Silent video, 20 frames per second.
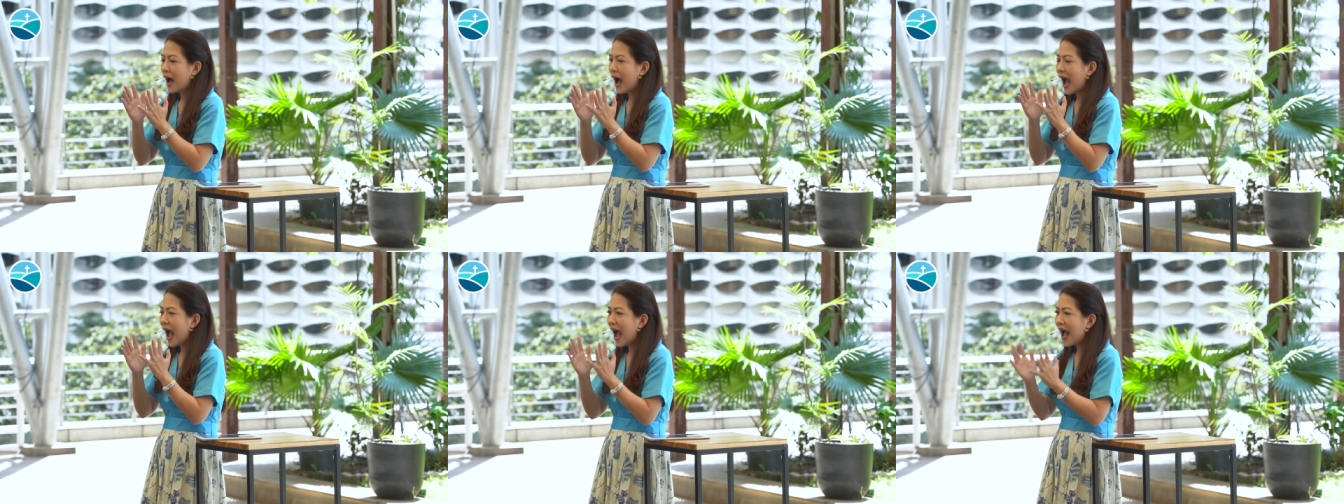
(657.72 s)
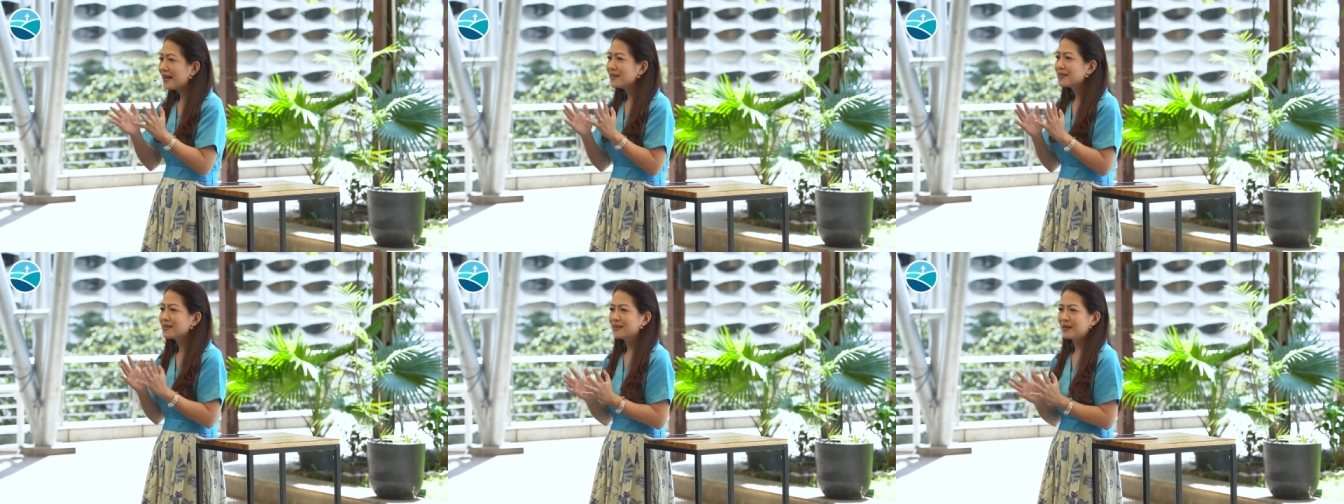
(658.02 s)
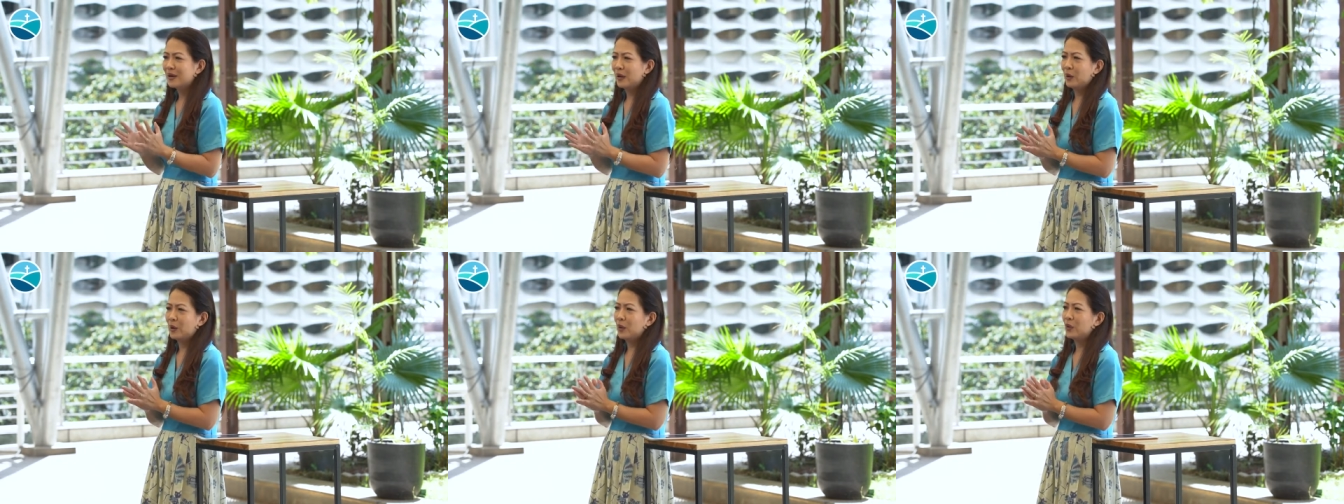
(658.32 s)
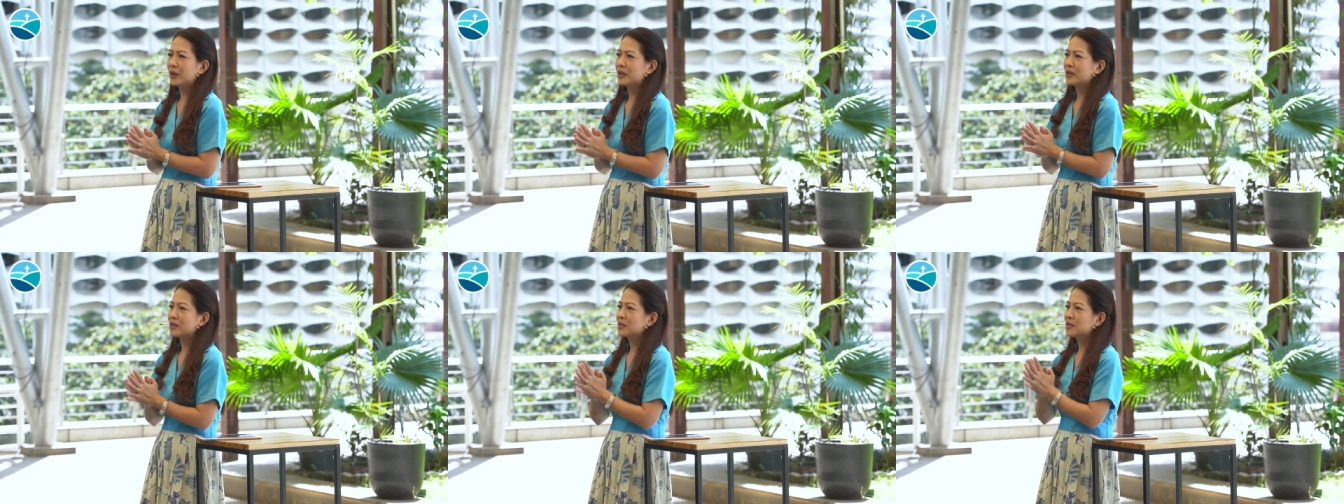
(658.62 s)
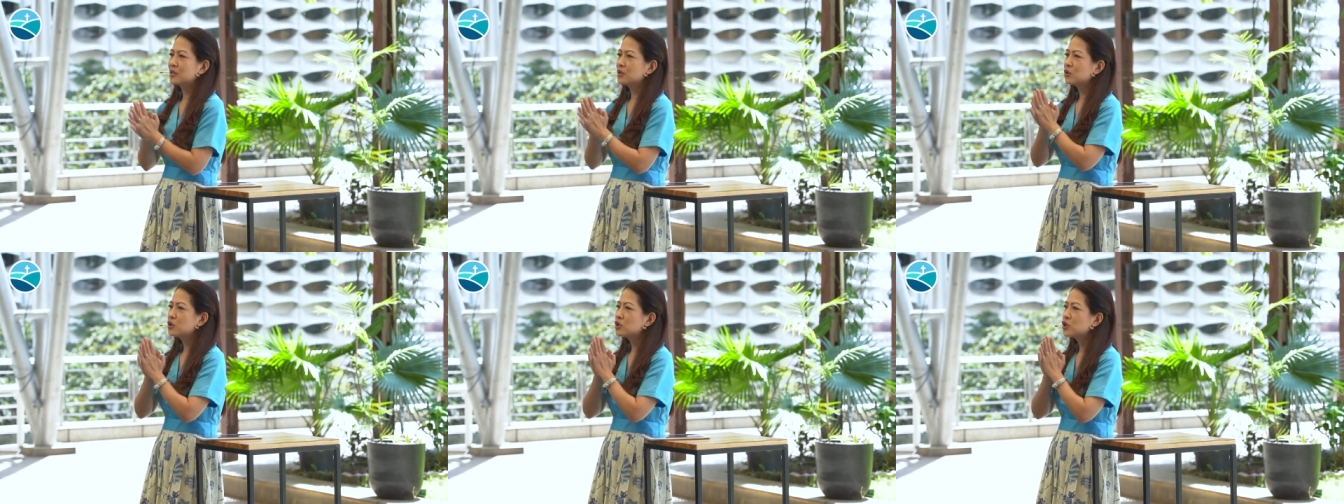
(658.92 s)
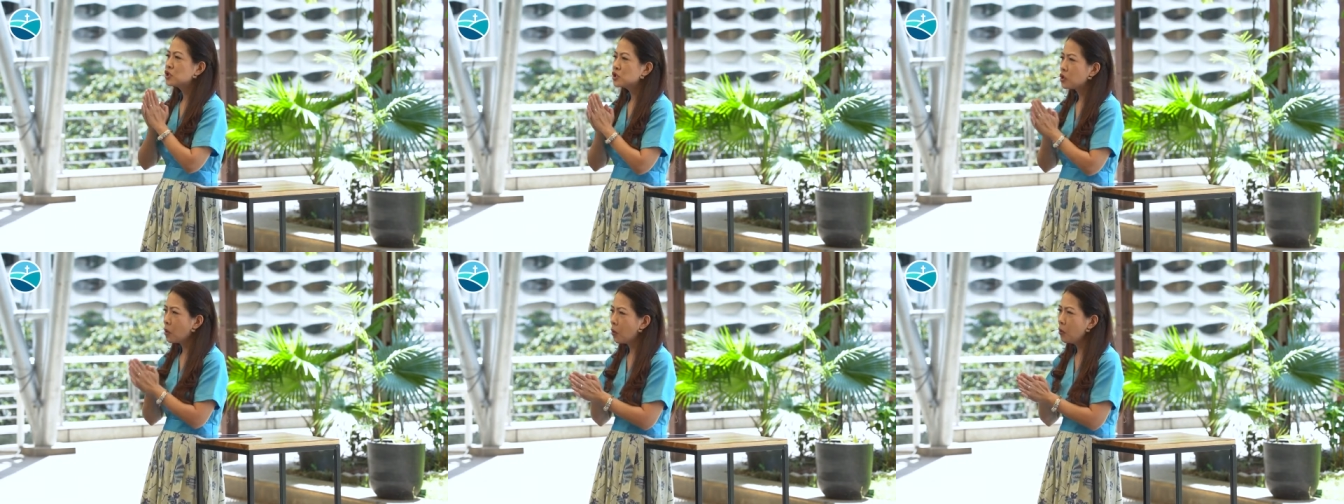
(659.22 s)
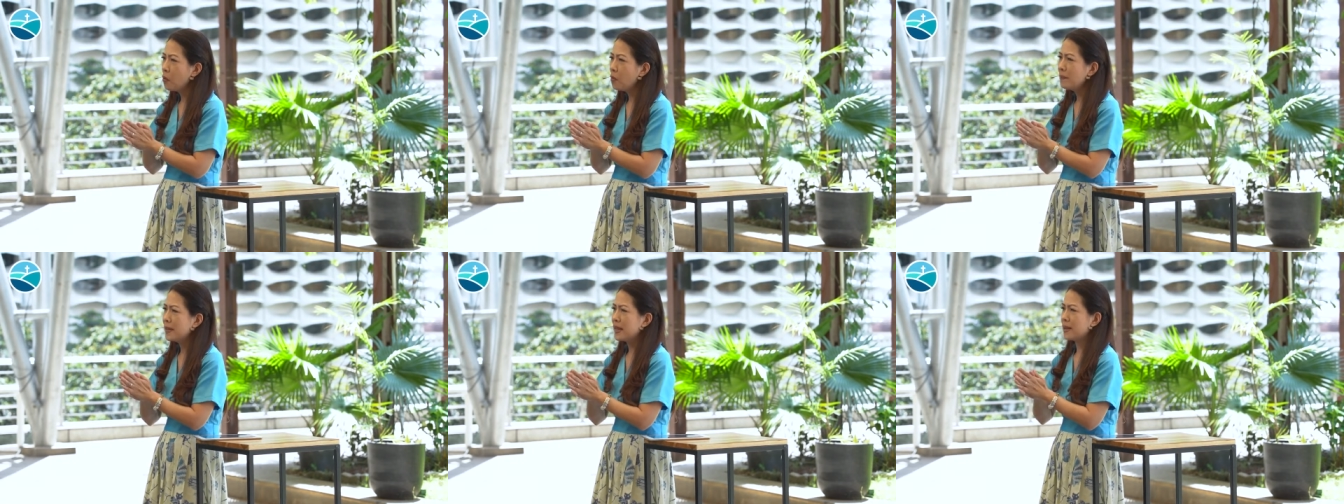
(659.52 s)
ask the Lord to
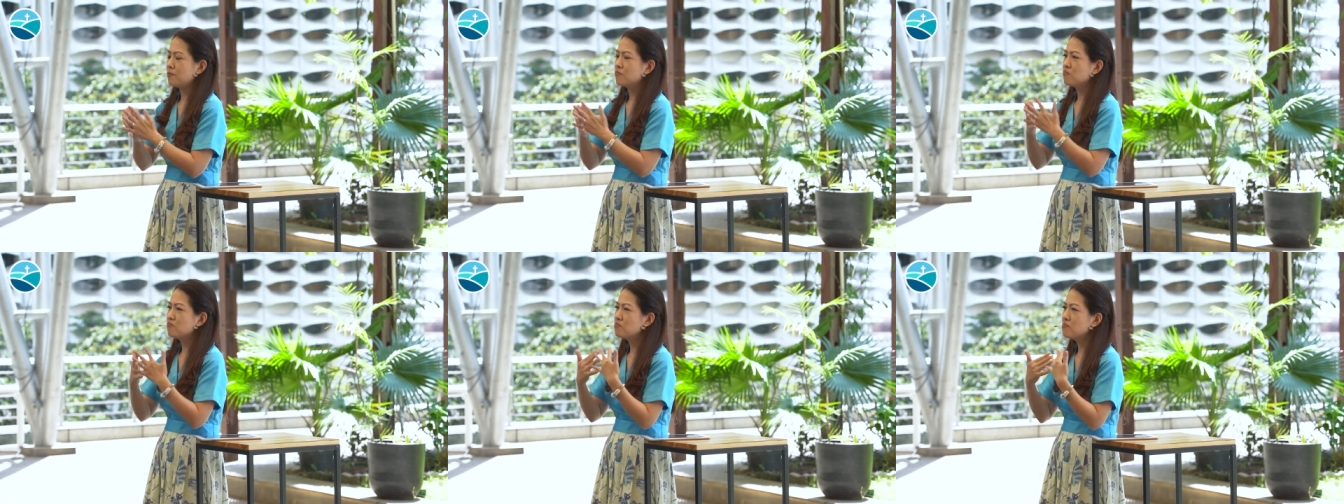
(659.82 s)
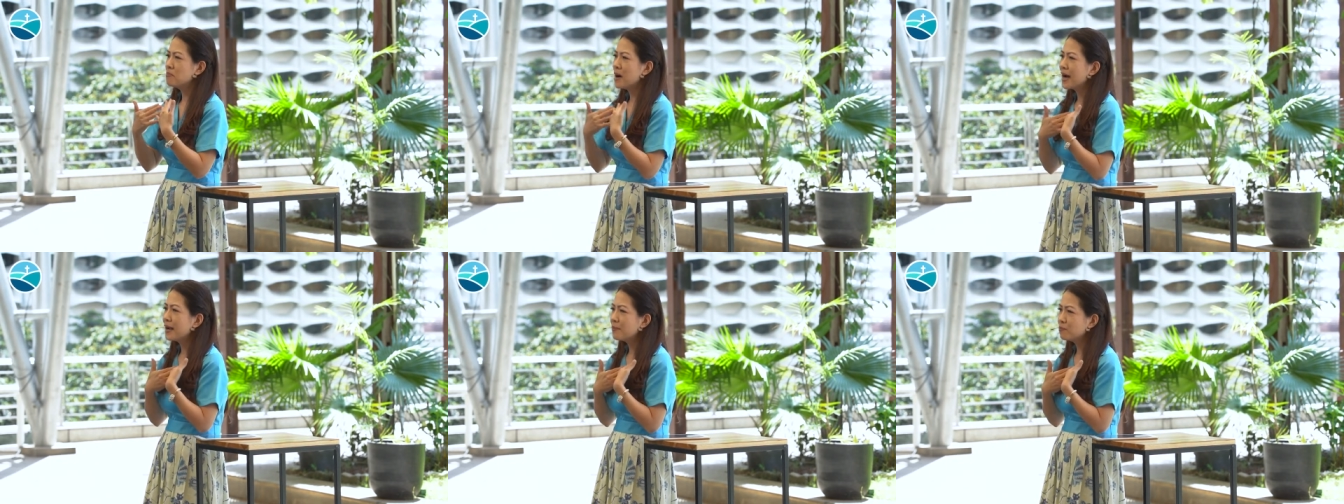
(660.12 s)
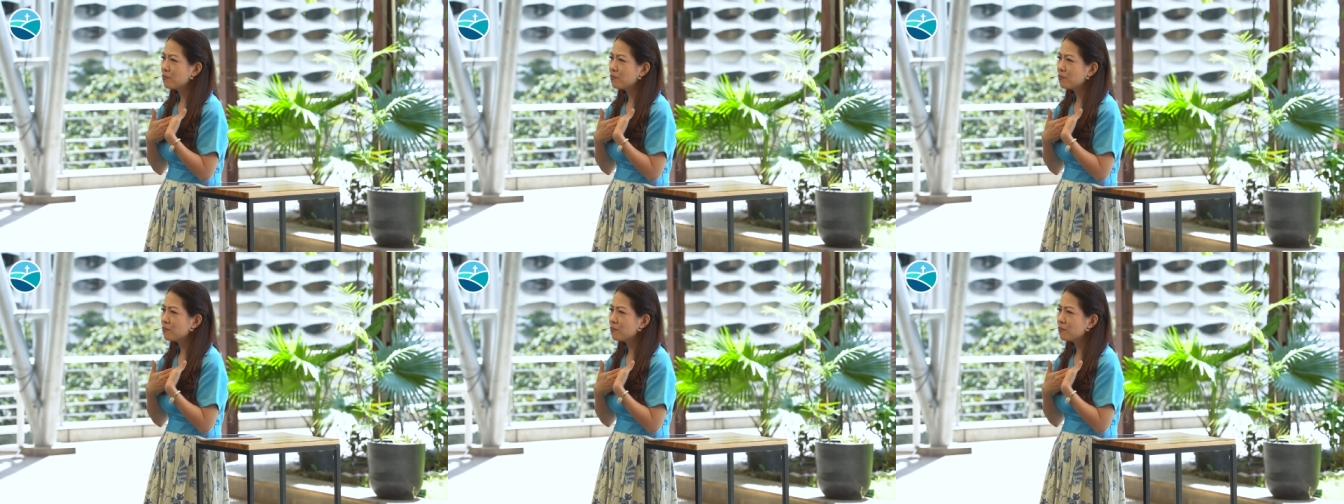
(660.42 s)
show me my